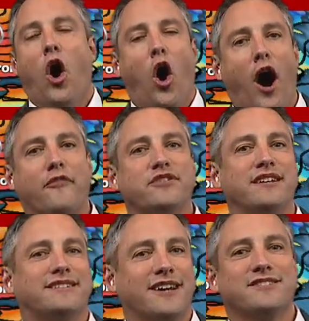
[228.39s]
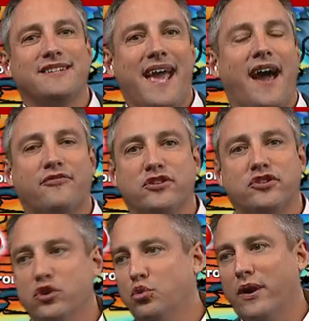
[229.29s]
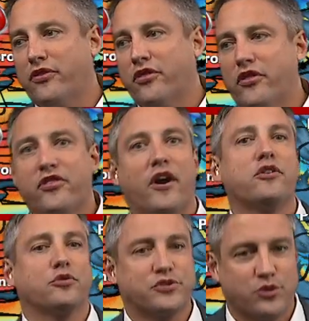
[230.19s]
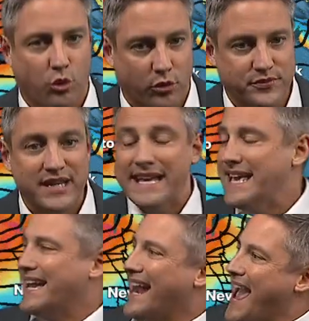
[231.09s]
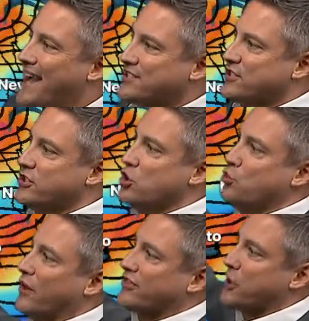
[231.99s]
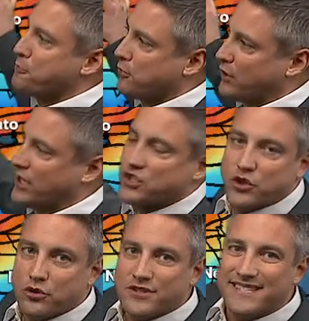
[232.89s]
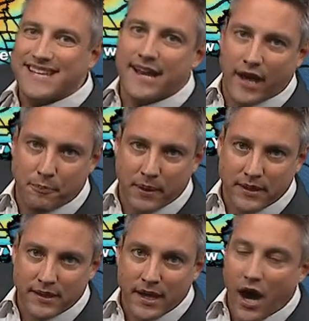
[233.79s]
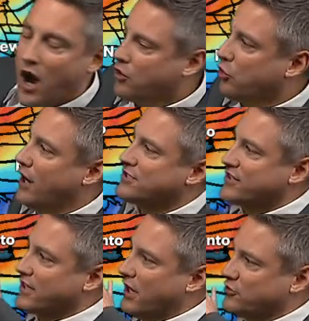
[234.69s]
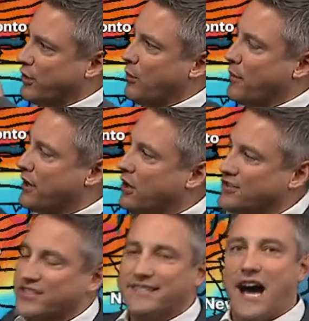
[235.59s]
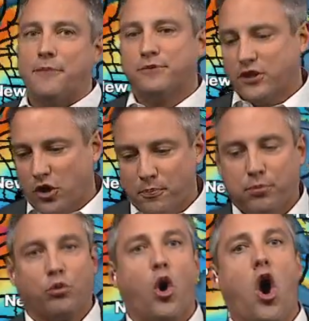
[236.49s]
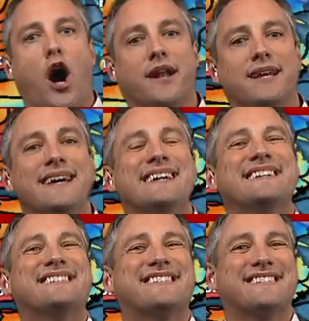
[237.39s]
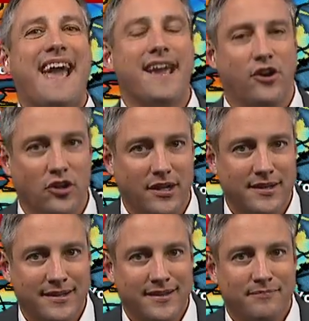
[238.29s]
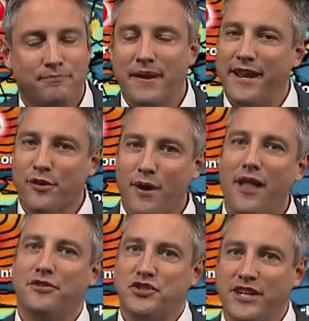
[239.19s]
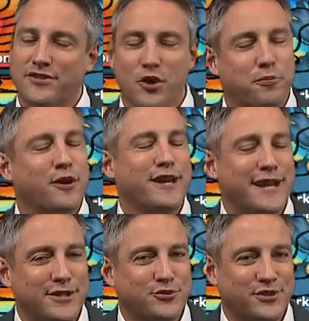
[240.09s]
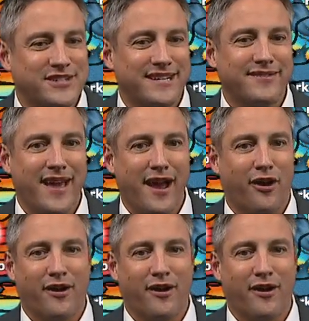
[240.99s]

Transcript: often it doesn't have to do with thunderstorms. It has to do with the pressure setup across the country, what we call synoptic or broad scale meteorology. So pretty interesting there.